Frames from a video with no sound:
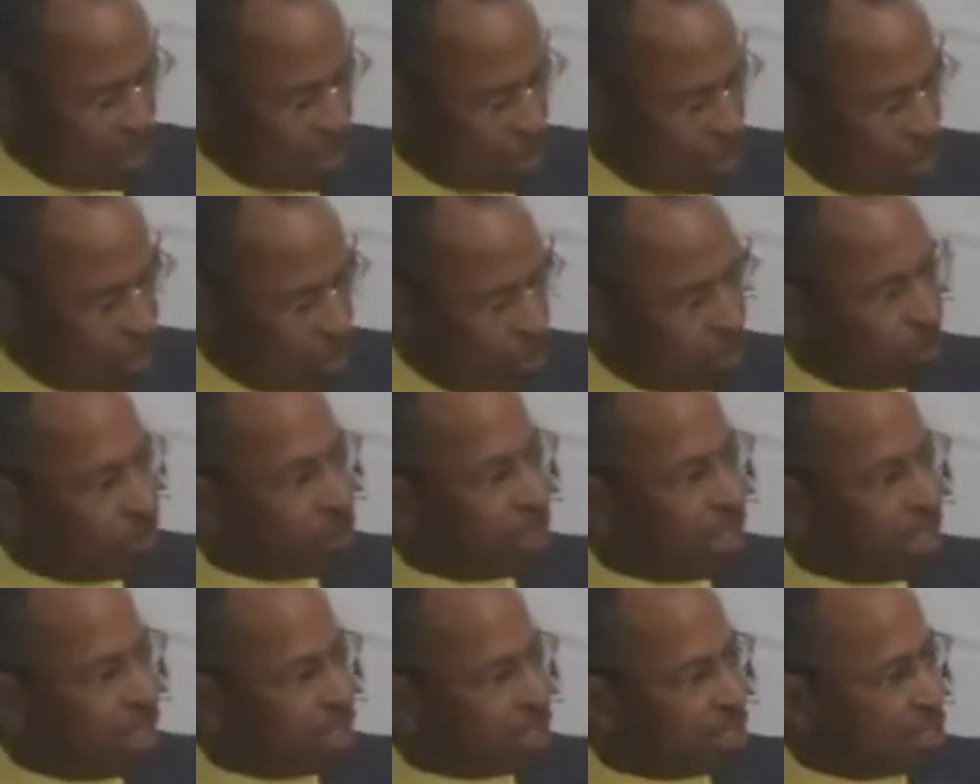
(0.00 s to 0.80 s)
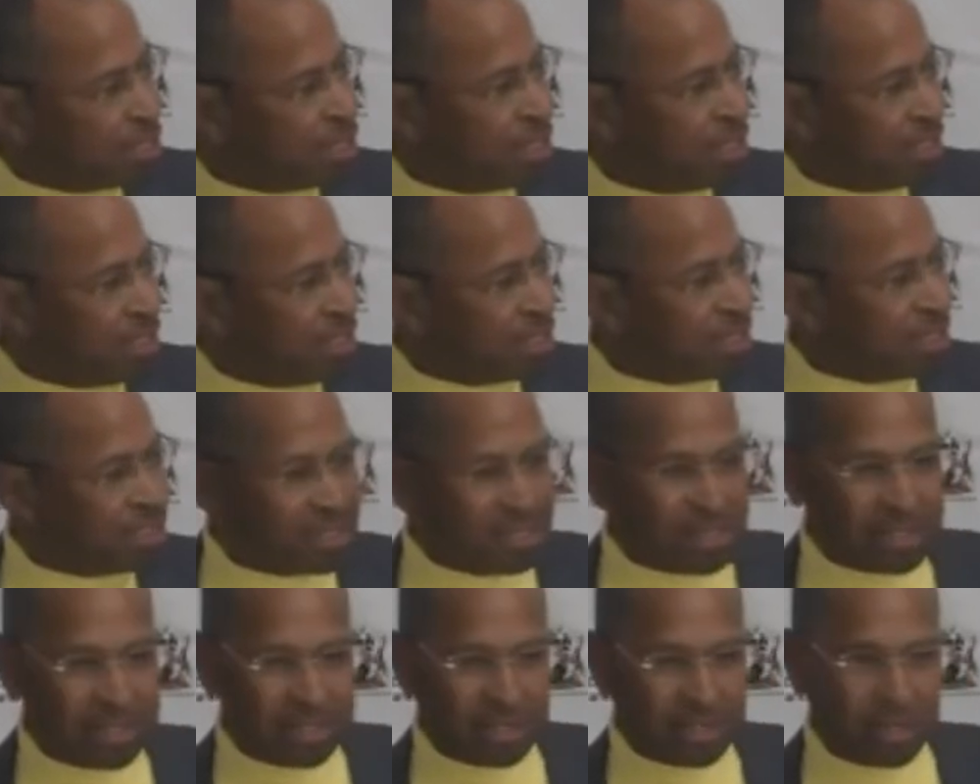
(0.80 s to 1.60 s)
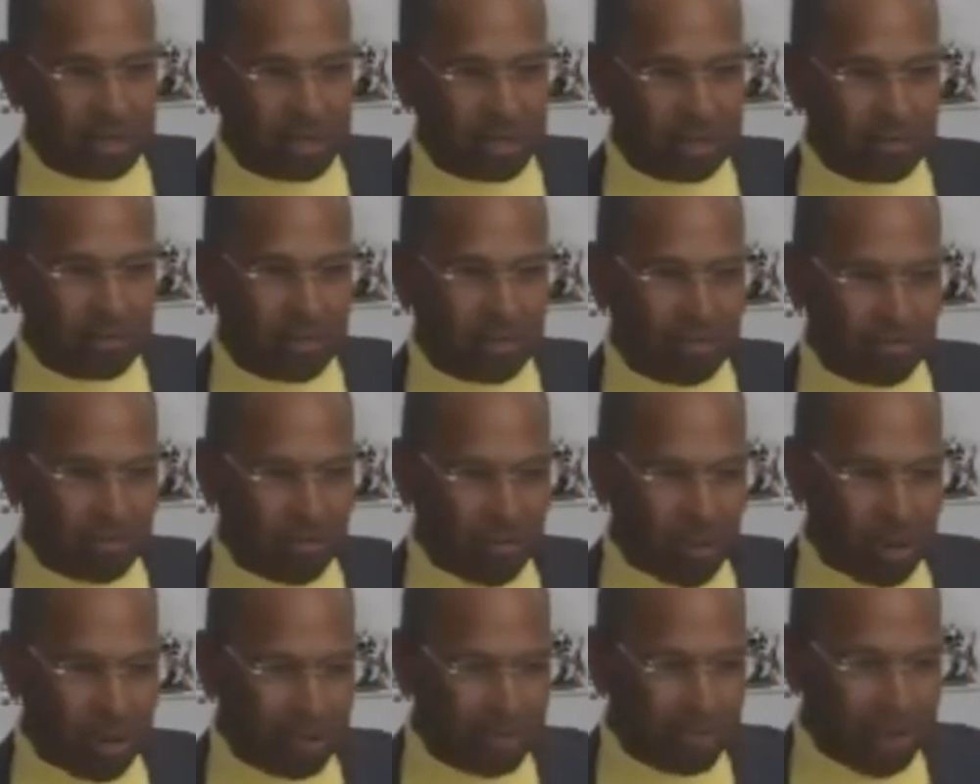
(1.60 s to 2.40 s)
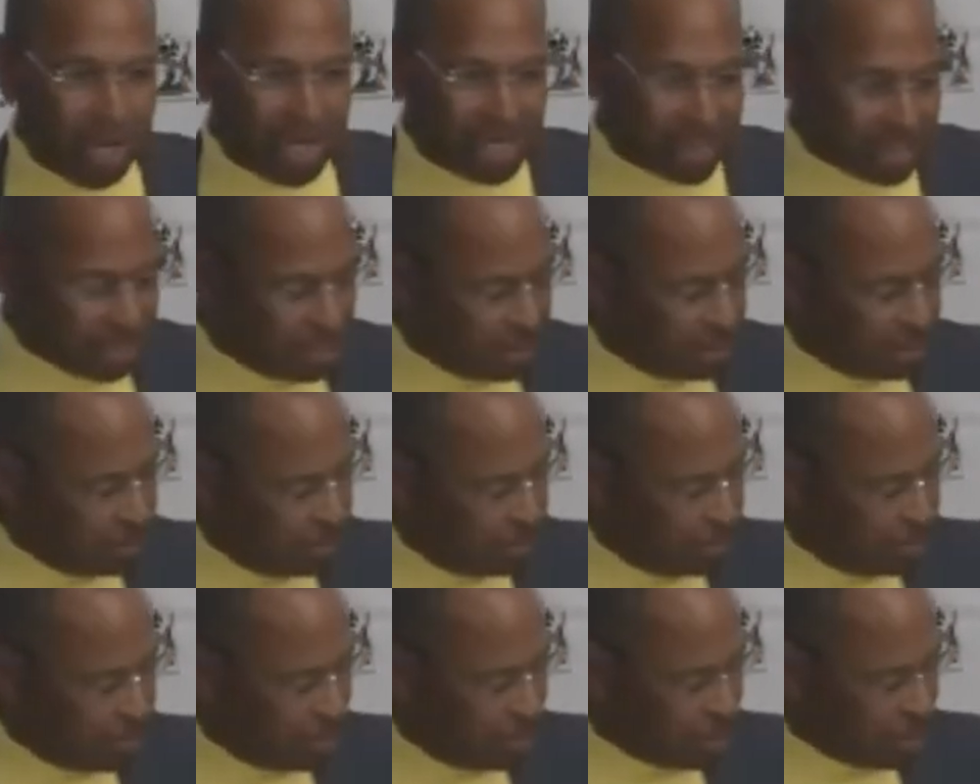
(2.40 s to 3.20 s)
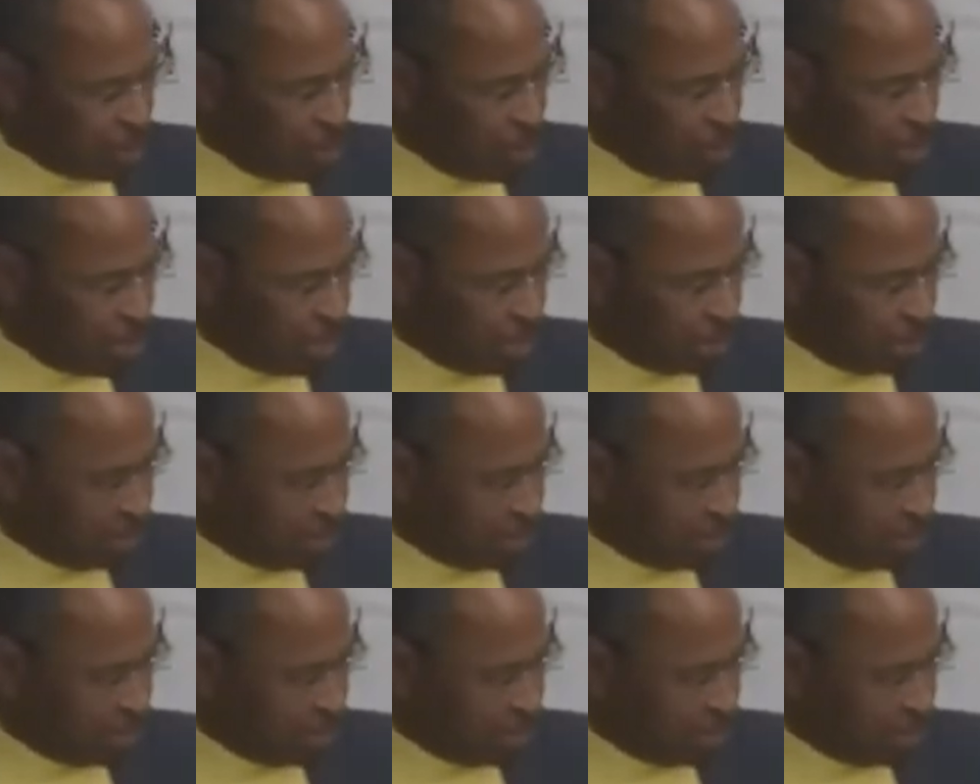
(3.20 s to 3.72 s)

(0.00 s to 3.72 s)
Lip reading: know that this term of one medicine was coined